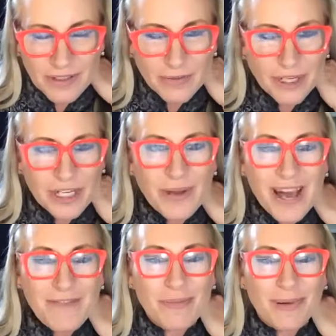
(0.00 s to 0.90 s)
when you
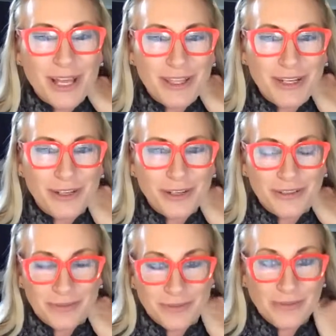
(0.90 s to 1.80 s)
have a breath in your